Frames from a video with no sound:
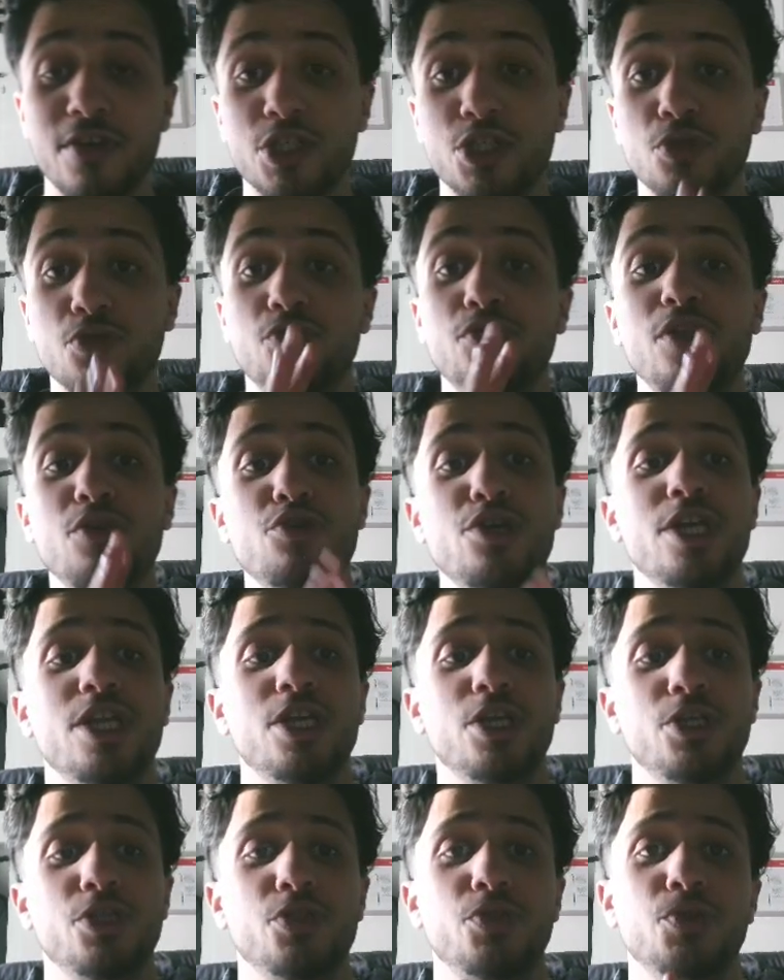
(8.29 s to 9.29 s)
So today we're
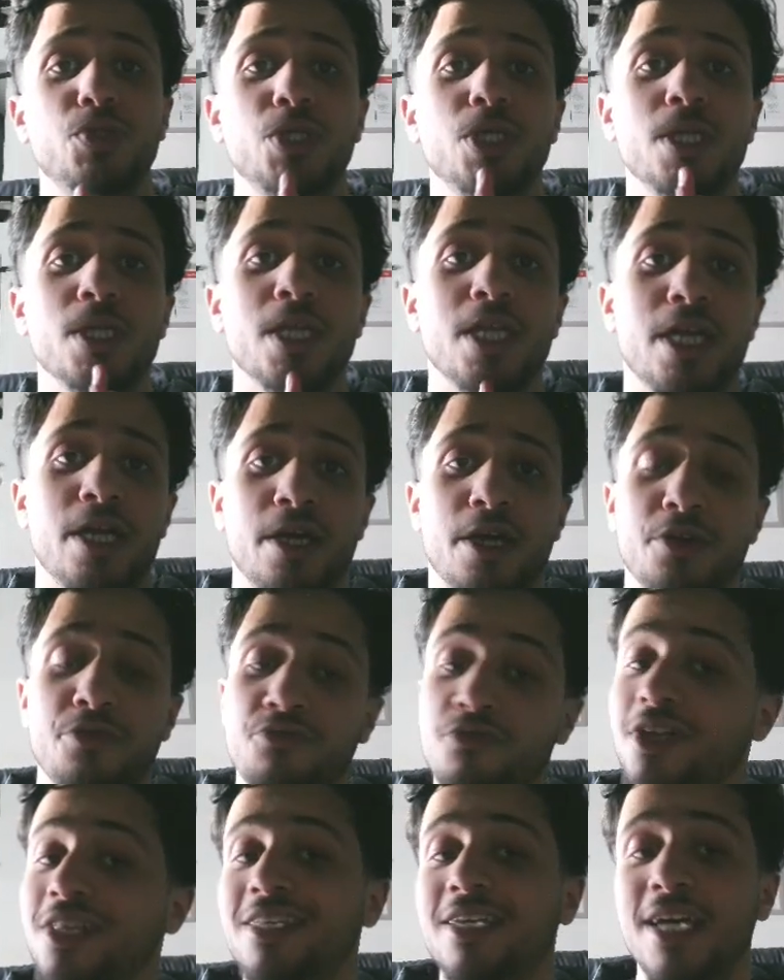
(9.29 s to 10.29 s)
gonna do
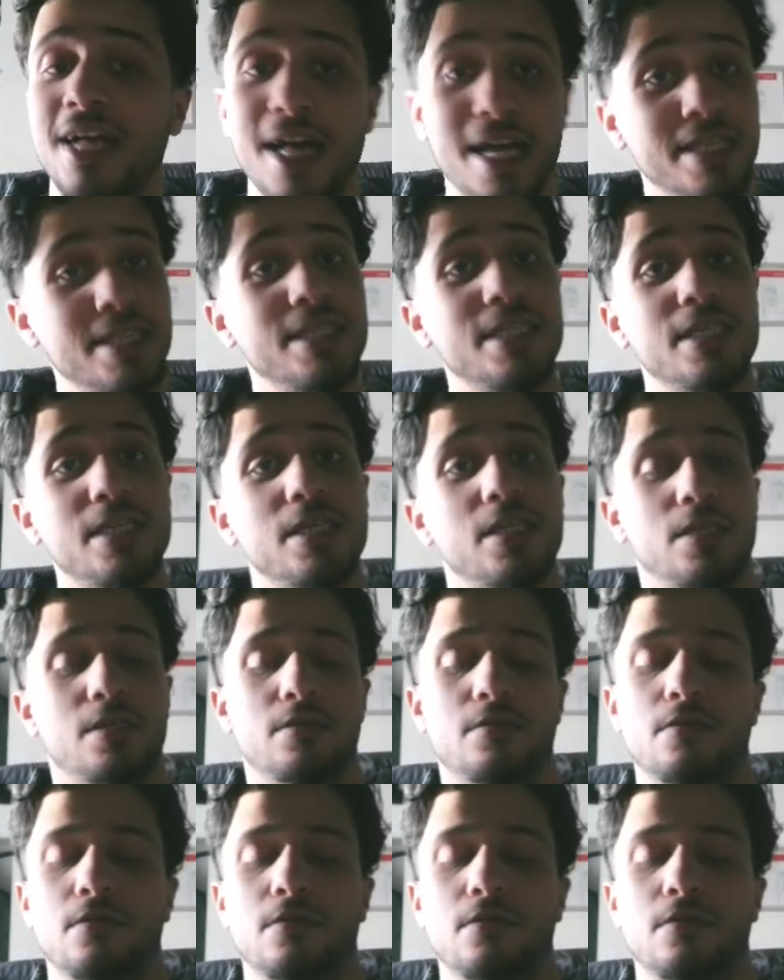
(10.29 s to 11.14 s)
threat hunting,